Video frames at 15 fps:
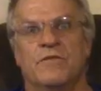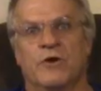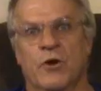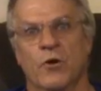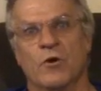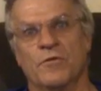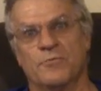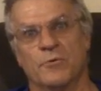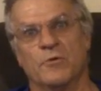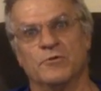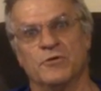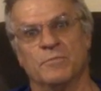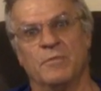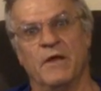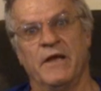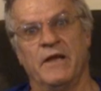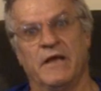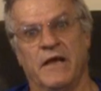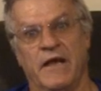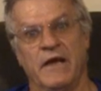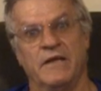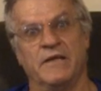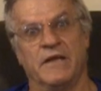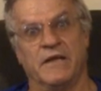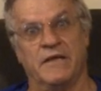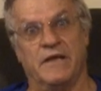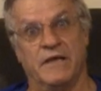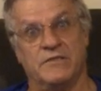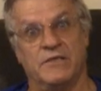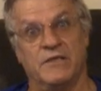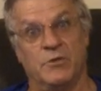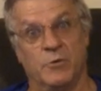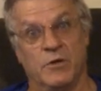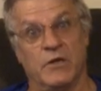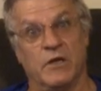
The girl throws her plane again, and it gets into a